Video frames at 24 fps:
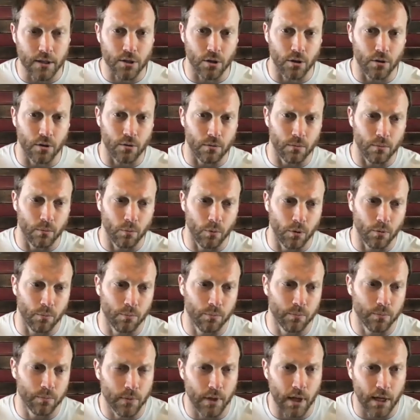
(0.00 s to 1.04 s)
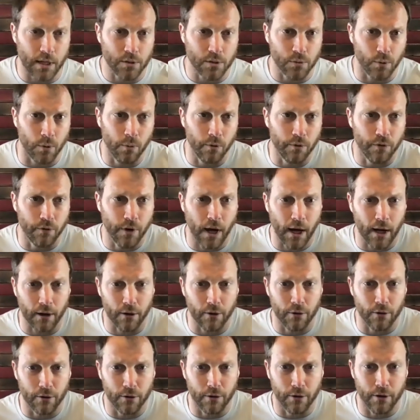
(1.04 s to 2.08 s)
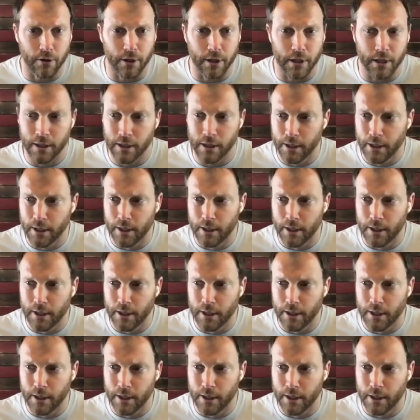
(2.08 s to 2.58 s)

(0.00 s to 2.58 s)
So we're that's what we've got going on, and